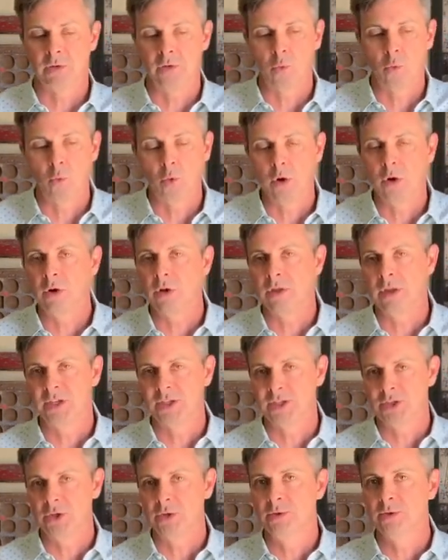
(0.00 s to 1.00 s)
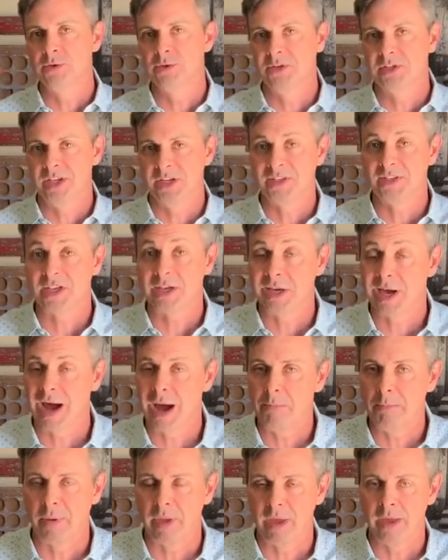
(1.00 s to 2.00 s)
The word that's used is
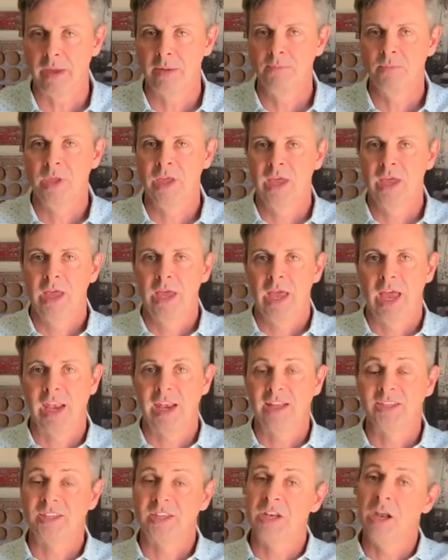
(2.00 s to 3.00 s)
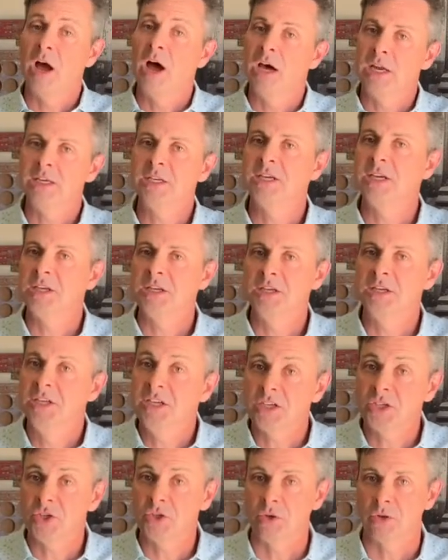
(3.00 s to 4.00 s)
agape, and it's an
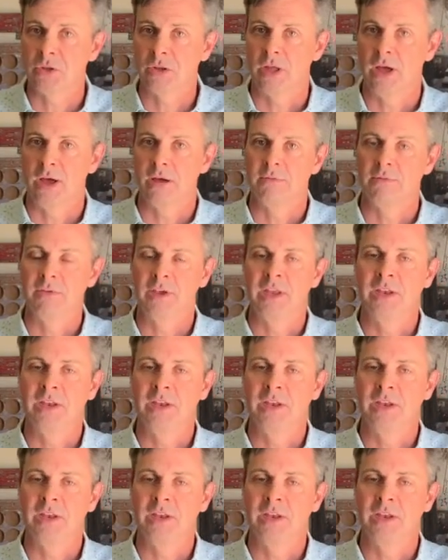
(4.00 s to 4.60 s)
unconditional love.